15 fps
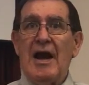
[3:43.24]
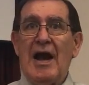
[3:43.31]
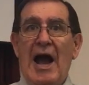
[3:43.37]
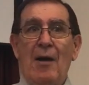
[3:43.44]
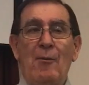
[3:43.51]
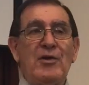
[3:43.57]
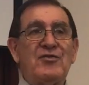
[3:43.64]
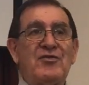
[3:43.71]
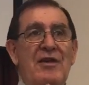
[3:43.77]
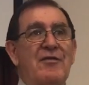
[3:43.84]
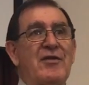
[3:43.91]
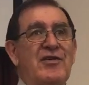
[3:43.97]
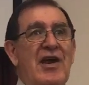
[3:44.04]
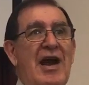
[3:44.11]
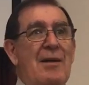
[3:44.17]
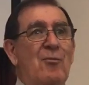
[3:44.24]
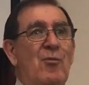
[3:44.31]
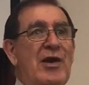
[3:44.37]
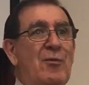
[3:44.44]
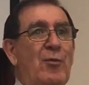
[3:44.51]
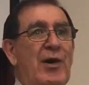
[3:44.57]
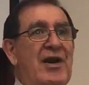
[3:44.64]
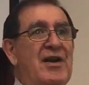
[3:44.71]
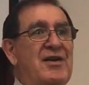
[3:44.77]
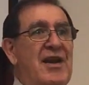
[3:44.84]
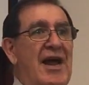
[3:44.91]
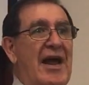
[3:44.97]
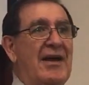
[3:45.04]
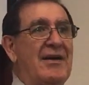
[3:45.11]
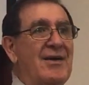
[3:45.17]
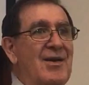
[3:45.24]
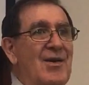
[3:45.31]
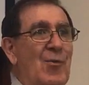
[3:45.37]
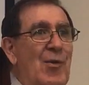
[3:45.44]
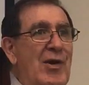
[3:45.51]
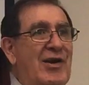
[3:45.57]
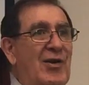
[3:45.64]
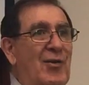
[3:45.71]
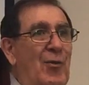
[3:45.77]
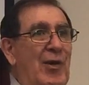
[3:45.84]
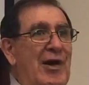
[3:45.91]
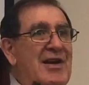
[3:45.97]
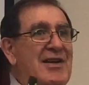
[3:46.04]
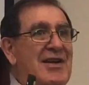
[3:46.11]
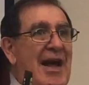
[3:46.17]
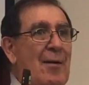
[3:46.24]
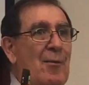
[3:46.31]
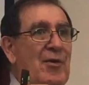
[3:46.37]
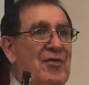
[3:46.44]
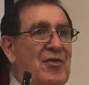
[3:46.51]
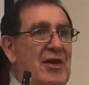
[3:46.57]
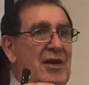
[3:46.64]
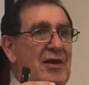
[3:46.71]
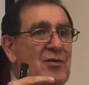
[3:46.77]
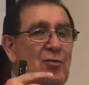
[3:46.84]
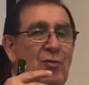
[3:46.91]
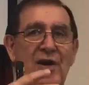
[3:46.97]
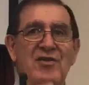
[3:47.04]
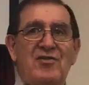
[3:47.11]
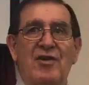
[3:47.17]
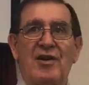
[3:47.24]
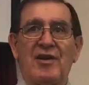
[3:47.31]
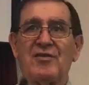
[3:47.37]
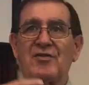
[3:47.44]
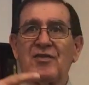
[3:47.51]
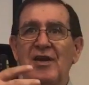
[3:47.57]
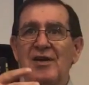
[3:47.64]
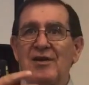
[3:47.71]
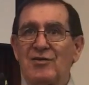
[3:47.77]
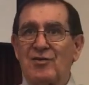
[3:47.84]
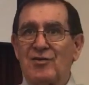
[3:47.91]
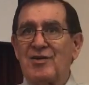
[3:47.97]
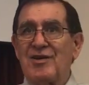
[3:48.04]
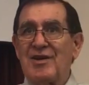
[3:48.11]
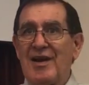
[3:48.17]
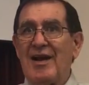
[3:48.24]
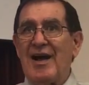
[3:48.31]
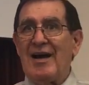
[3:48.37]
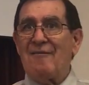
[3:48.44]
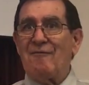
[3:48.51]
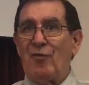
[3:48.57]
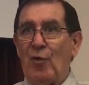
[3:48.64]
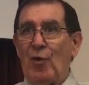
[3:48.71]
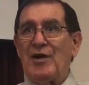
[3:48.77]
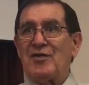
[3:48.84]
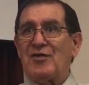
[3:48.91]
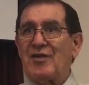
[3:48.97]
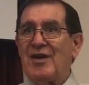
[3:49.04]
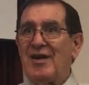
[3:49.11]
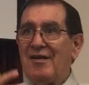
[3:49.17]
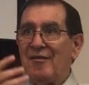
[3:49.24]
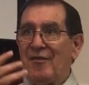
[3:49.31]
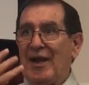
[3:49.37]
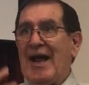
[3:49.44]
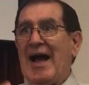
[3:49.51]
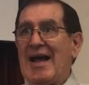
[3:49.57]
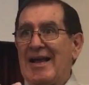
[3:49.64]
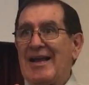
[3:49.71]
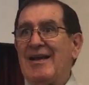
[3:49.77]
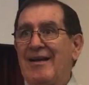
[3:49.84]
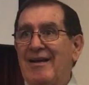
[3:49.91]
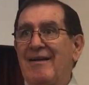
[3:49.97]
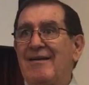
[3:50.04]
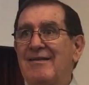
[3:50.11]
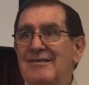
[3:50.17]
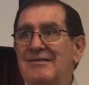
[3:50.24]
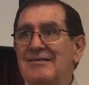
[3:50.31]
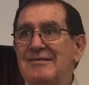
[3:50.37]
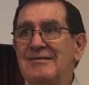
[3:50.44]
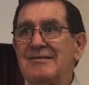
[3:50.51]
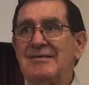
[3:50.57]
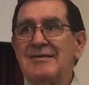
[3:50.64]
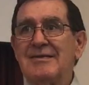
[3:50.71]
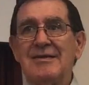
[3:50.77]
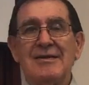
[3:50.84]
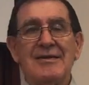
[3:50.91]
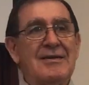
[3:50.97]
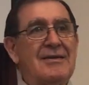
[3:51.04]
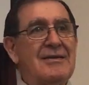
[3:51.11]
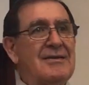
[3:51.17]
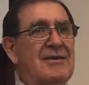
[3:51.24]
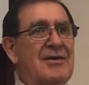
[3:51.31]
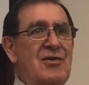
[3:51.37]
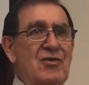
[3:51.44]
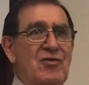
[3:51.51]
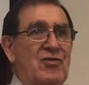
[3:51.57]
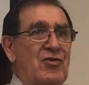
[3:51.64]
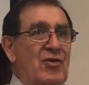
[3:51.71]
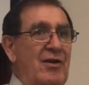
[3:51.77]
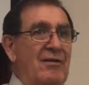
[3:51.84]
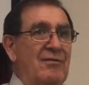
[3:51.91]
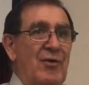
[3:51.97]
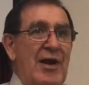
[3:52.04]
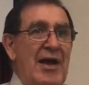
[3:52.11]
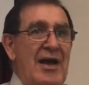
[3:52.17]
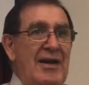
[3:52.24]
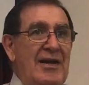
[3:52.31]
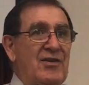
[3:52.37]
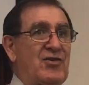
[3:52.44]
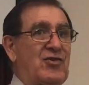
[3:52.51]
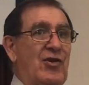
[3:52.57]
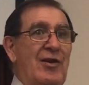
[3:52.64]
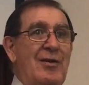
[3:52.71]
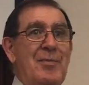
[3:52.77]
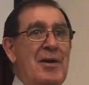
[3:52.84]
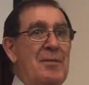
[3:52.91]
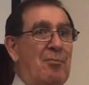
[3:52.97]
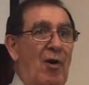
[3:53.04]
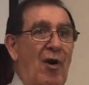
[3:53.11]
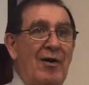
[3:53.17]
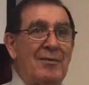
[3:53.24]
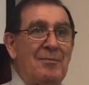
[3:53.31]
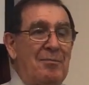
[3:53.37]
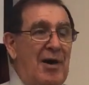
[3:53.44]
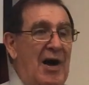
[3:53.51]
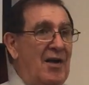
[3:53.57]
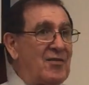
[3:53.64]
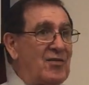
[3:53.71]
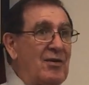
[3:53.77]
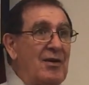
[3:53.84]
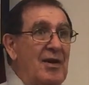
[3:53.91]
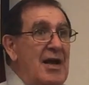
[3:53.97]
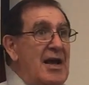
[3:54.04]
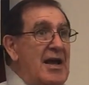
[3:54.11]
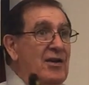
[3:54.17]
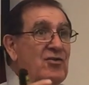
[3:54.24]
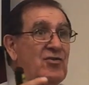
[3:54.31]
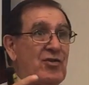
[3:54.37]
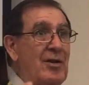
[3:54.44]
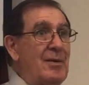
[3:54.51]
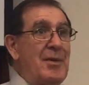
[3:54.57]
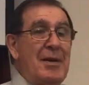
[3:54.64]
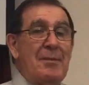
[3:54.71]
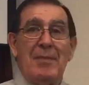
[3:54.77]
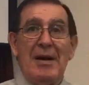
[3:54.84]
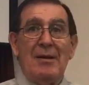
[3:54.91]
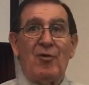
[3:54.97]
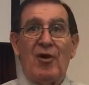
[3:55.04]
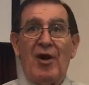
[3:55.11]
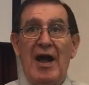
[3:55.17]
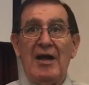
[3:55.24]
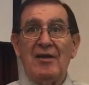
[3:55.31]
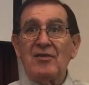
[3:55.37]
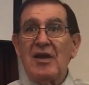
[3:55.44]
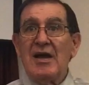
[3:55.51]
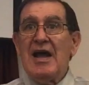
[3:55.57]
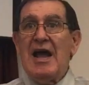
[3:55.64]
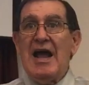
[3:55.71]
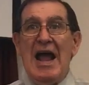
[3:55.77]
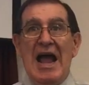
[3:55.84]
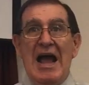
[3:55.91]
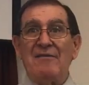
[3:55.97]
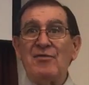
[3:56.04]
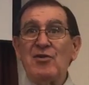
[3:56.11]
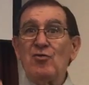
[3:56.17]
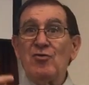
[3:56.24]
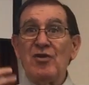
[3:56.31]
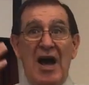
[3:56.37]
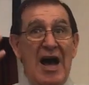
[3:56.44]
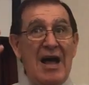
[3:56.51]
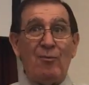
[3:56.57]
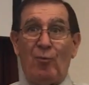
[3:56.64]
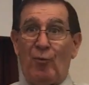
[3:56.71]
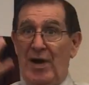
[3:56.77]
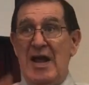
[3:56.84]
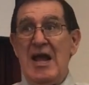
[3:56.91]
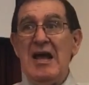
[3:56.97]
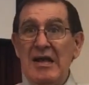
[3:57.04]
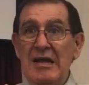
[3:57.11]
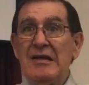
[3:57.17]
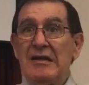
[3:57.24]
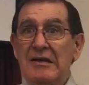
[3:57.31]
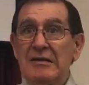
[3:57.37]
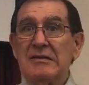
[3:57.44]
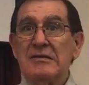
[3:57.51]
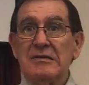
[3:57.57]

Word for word: I wished every time we read that, we could read that with the incredulous voice that I hear. You should have read. It should have been part and parcel. It should have been memorized. Have you not read?